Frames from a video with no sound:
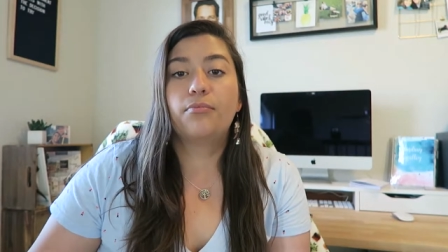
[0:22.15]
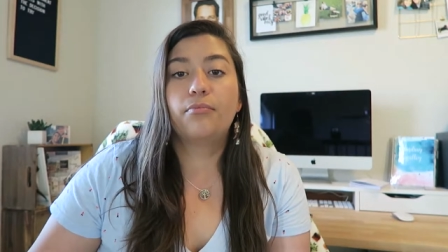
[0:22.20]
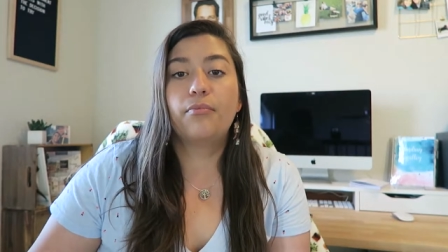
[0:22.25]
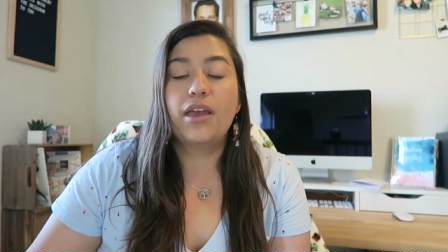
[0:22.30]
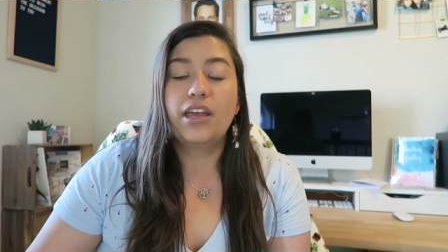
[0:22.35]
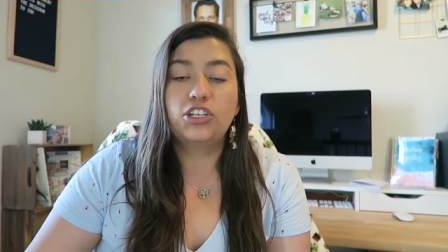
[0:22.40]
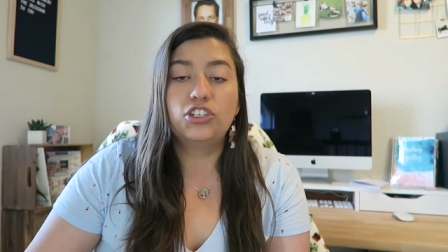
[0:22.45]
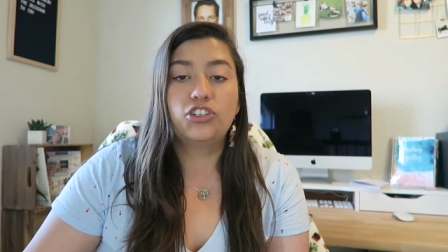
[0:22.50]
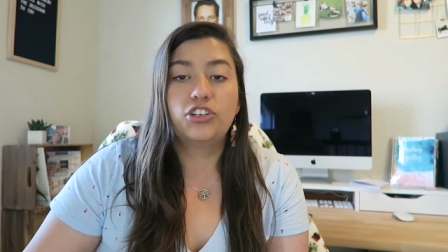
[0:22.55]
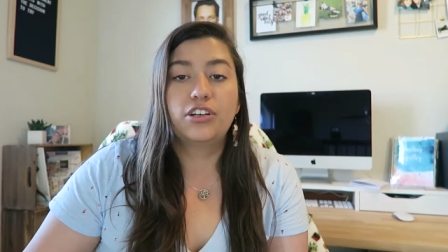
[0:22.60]

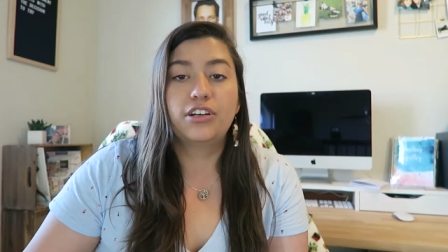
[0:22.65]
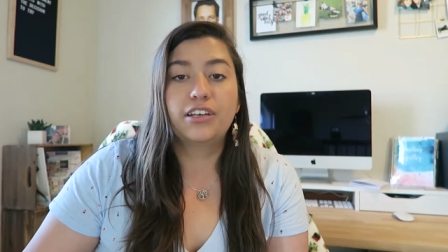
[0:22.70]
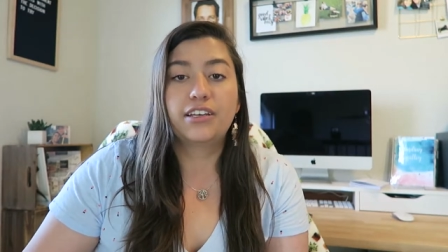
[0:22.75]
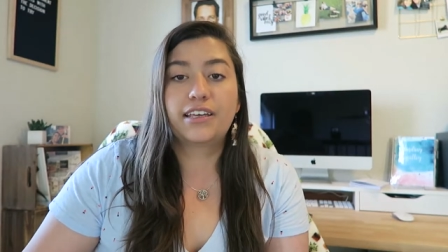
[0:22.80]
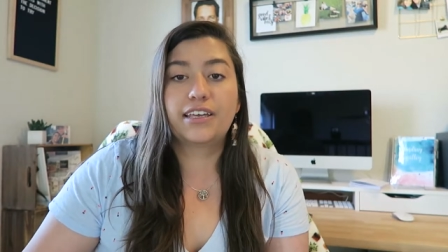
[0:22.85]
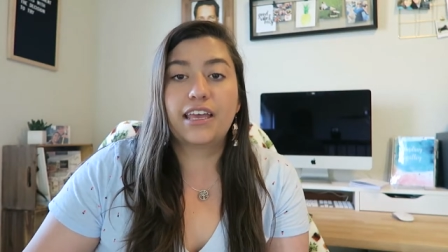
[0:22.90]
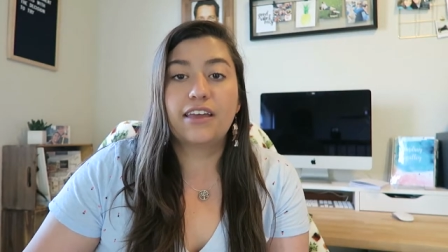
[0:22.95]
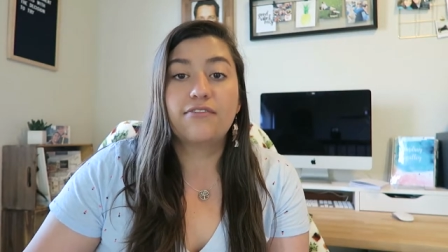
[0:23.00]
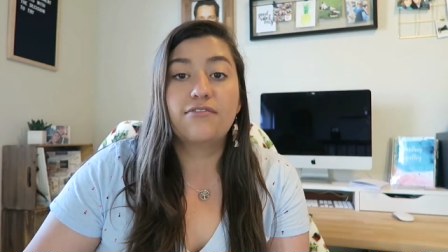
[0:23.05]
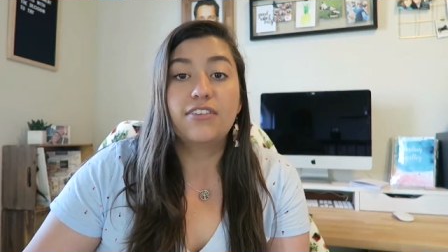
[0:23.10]
make sure to
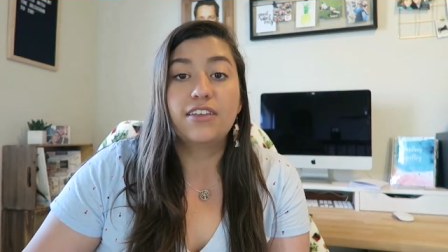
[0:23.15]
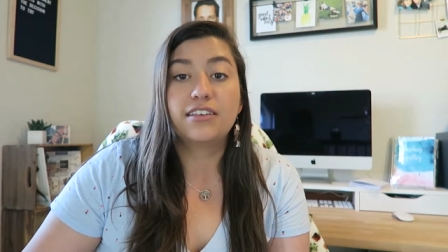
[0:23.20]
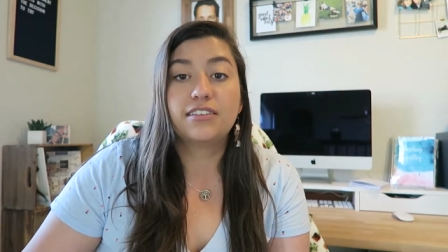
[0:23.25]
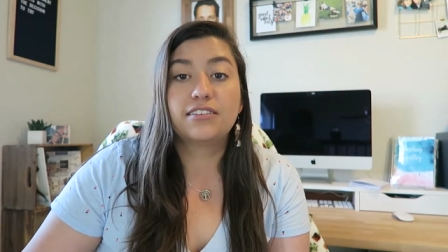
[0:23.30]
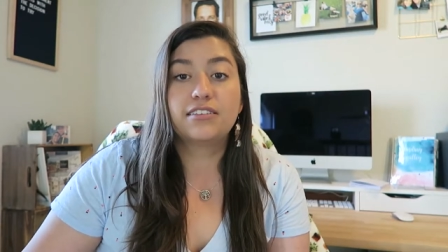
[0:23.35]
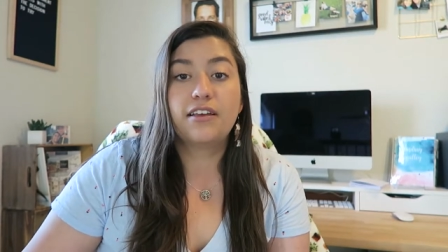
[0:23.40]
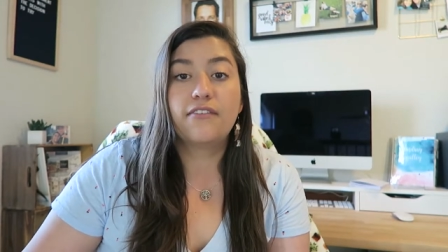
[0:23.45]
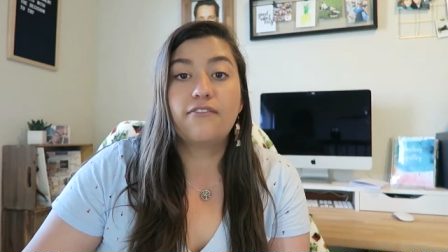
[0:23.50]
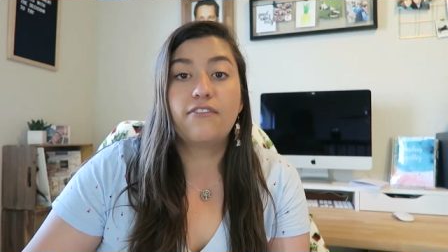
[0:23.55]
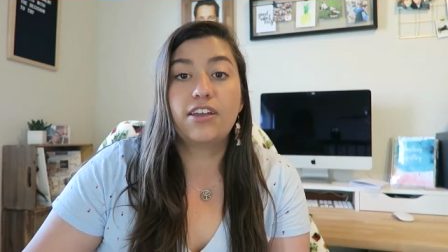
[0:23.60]
give
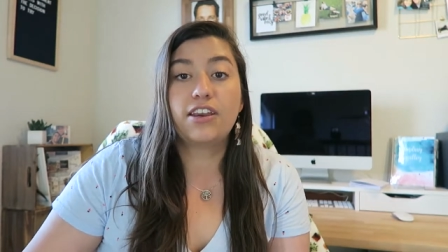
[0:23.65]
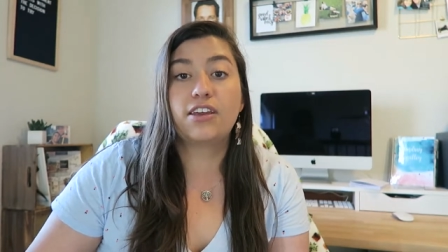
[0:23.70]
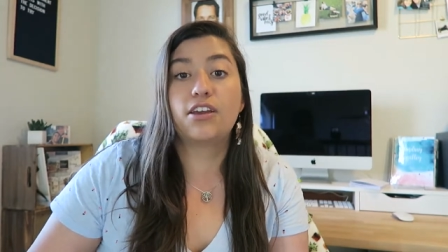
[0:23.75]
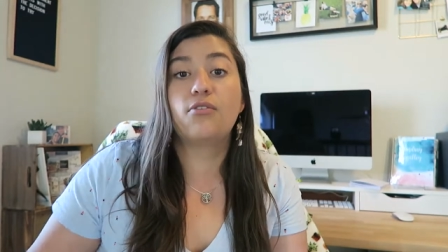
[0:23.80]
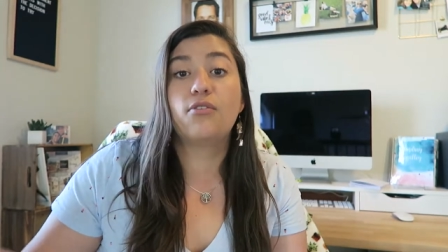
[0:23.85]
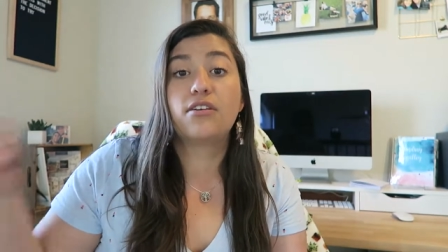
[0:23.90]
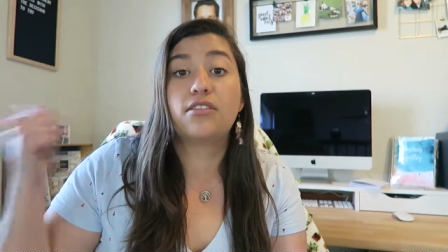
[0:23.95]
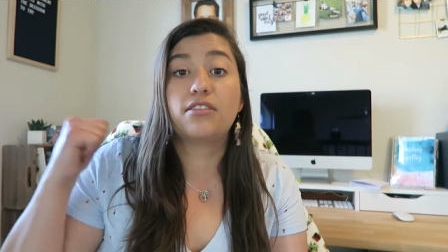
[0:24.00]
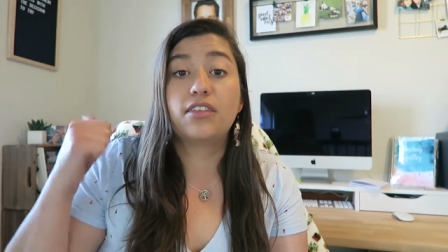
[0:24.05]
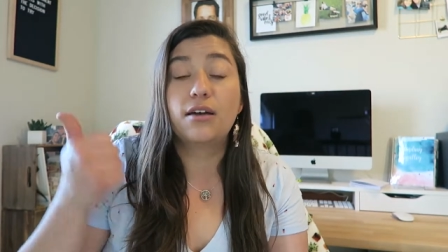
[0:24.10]
this
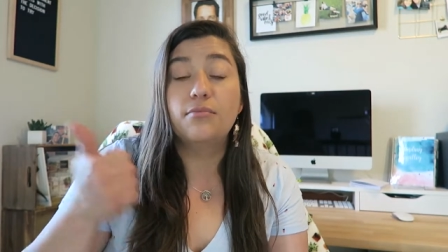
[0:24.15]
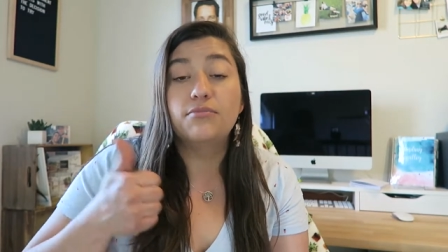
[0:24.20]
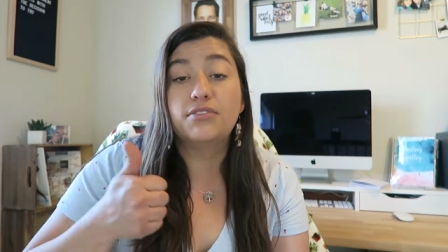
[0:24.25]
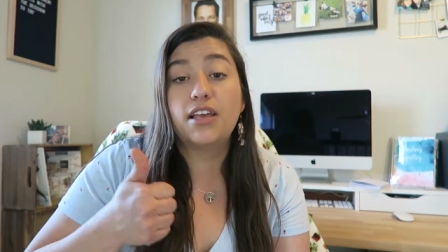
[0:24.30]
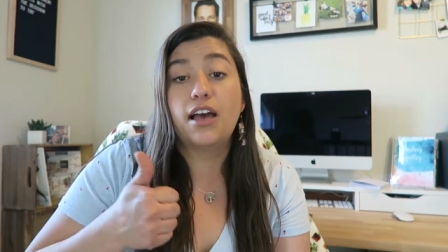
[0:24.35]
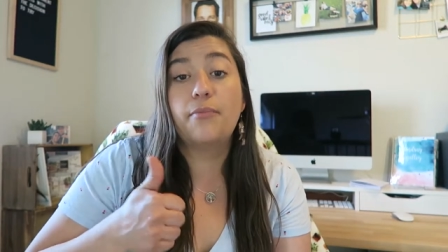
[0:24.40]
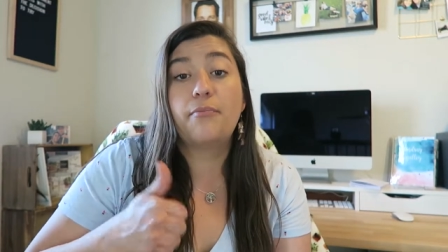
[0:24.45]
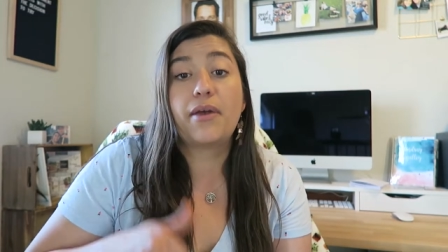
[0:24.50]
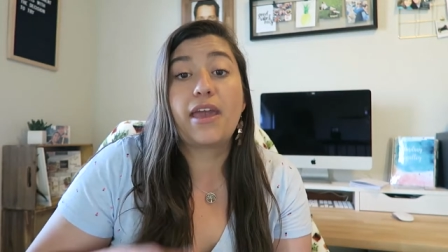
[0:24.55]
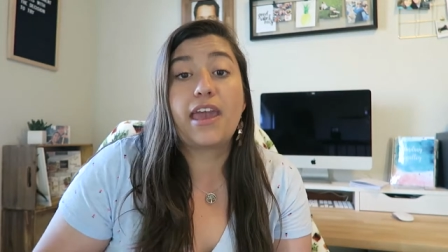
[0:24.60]
video a
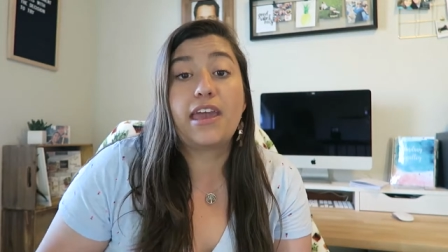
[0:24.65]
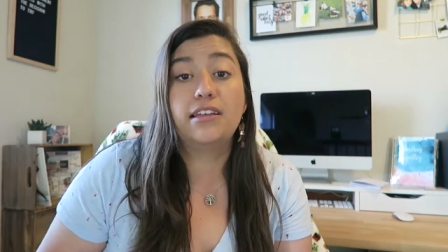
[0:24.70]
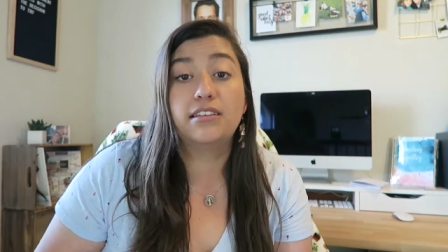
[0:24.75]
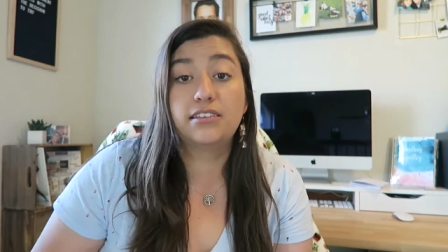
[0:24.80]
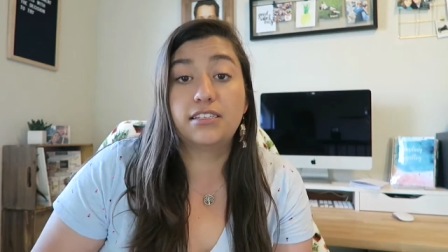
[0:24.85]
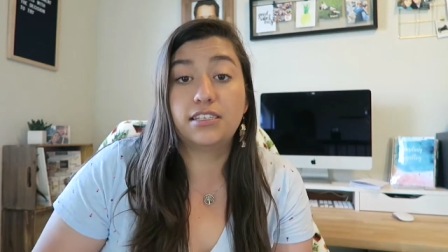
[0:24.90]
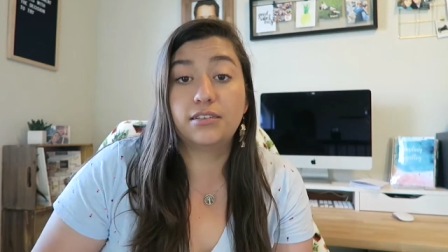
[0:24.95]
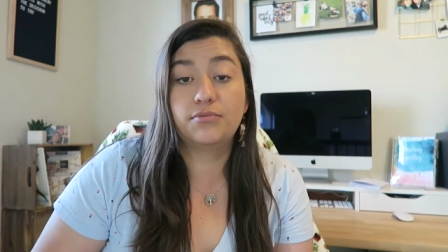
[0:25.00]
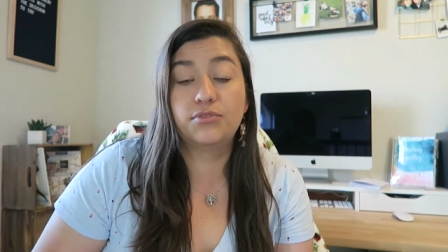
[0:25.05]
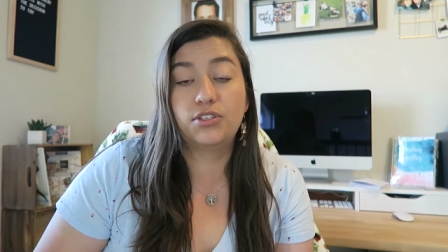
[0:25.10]
thumbs up
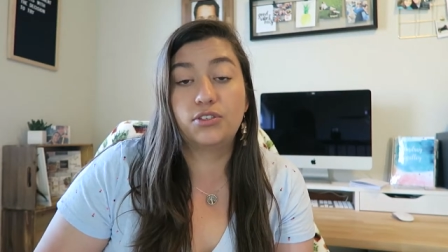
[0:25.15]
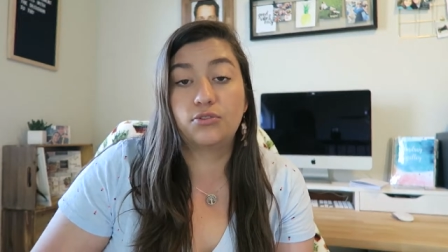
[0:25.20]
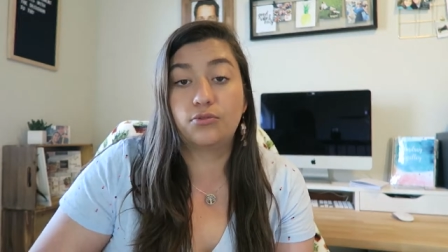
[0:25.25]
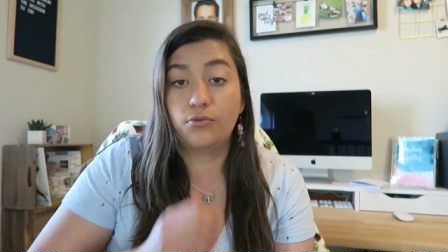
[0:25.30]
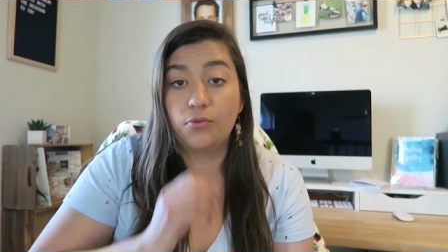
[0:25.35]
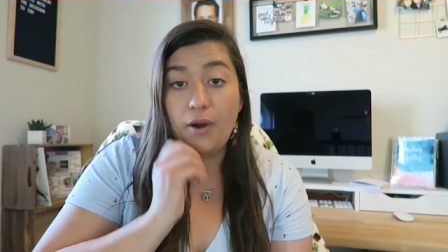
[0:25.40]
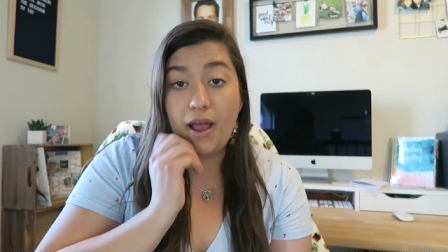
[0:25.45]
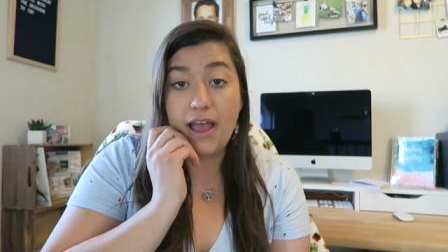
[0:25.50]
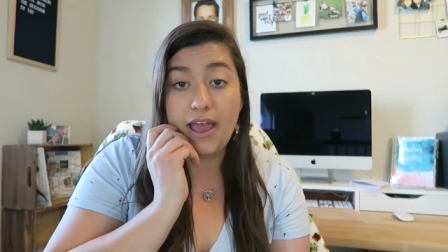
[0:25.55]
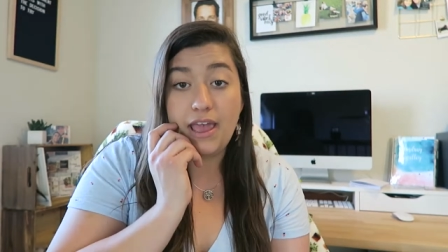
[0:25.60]
and
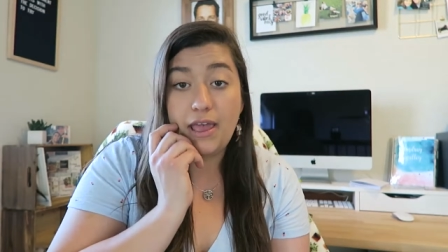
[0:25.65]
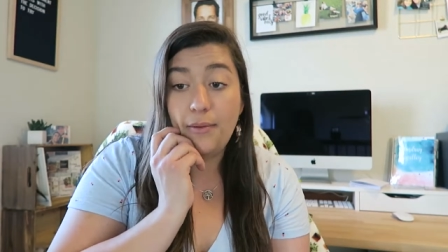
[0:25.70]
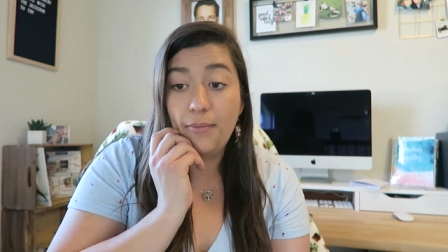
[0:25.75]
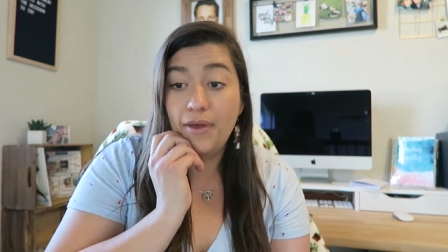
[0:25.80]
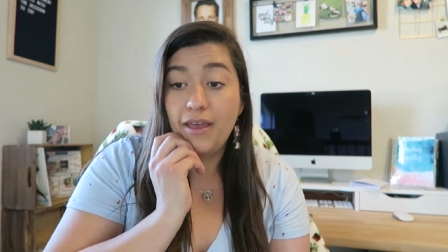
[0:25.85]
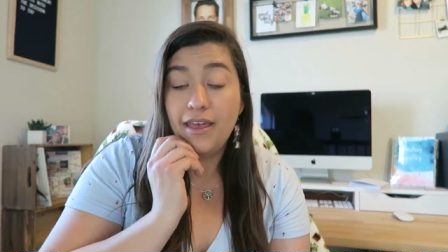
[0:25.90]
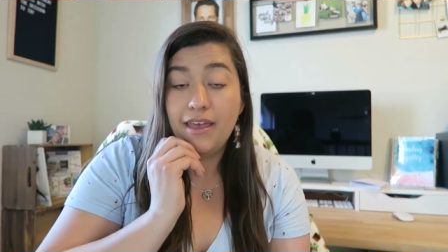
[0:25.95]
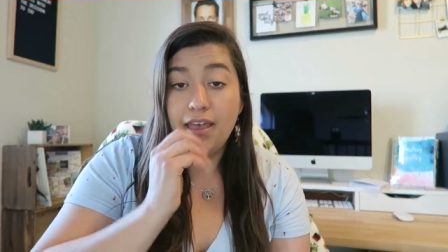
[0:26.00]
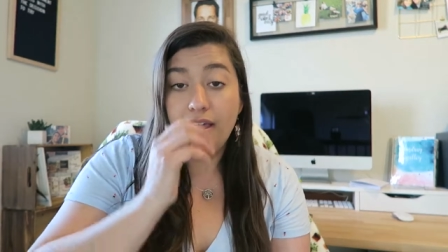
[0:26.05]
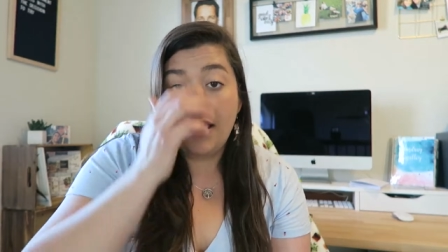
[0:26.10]

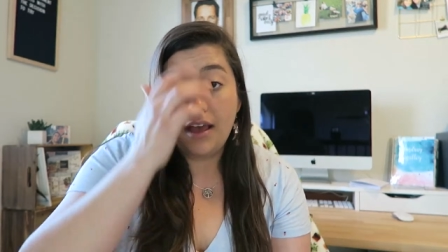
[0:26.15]
subscribe.